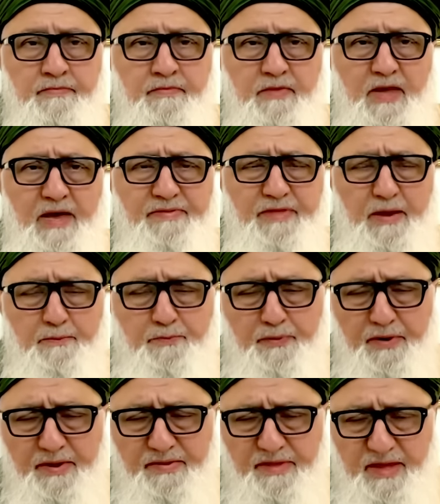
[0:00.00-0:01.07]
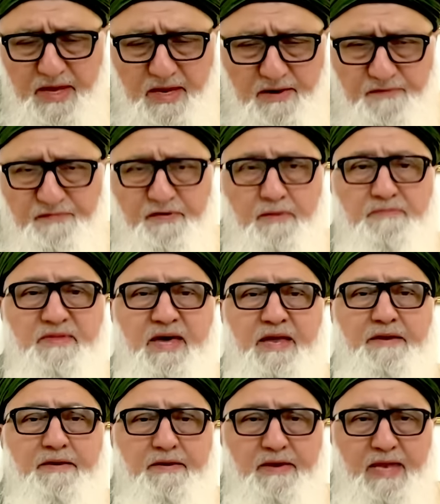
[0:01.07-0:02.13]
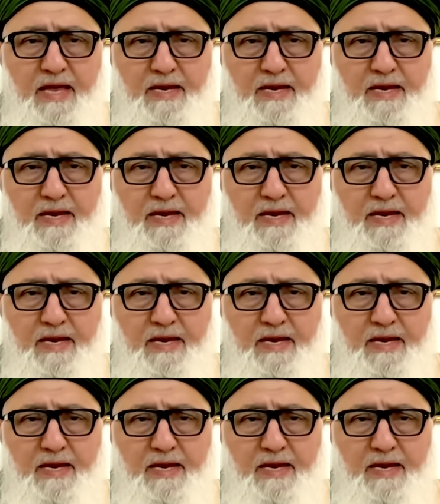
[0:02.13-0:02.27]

and they breathe in from that, that